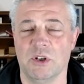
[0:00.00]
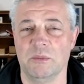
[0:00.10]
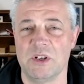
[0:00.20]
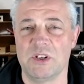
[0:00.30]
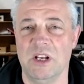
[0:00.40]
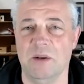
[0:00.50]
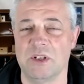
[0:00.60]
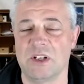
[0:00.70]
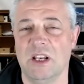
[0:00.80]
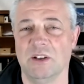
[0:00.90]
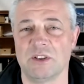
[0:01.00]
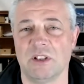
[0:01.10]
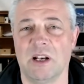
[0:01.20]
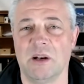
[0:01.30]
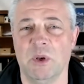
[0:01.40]
machine, which kills a
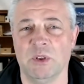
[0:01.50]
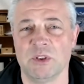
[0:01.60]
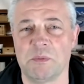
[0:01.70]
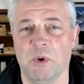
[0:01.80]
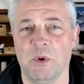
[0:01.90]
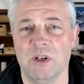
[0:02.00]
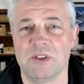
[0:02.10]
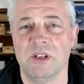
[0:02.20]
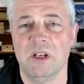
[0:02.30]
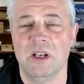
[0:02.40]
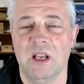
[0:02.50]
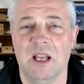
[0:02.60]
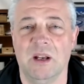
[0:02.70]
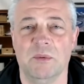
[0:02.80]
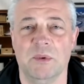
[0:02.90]
lot of mold spores
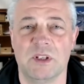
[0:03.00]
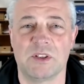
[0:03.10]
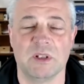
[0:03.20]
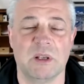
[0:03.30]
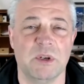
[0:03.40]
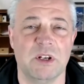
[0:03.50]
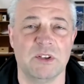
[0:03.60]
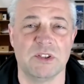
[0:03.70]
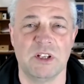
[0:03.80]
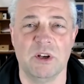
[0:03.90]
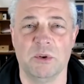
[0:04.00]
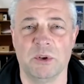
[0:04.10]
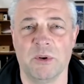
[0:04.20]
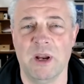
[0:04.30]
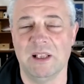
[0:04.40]
and certainly reduces the odor
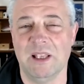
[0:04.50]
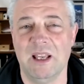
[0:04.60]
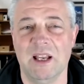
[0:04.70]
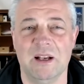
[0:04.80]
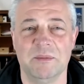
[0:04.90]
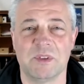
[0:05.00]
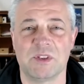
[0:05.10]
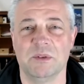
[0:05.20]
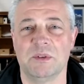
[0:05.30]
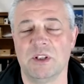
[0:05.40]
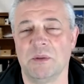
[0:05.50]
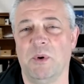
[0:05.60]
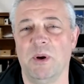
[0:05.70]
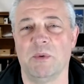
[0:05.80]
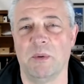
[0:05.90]
greatly. So to the
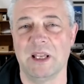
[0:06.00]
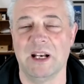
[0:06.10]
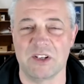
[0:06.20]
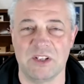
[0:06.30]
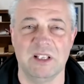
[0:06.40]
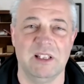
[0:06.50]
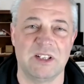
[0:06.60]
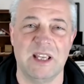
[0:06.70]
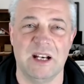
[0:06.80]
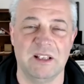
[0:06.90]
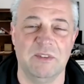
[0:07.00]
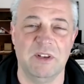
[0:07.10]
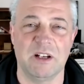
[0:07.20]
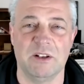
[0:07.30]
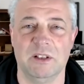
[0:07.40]
point where we could actually at least get in the
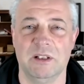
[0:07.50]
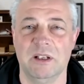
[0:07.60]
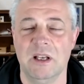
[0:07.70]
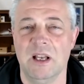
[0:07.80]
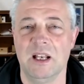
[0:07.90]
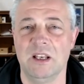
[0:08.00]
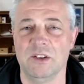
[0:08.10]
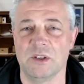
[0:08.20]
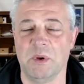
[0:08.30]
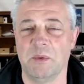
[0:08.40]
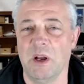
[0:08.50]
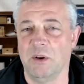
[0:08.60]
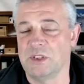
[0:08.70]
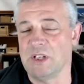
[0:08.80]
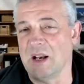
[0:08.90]
vehicle and use it, but we
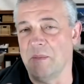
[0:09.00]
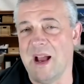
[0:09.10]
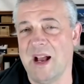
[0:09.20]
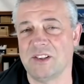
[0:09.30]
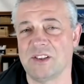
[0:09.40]
always had a mask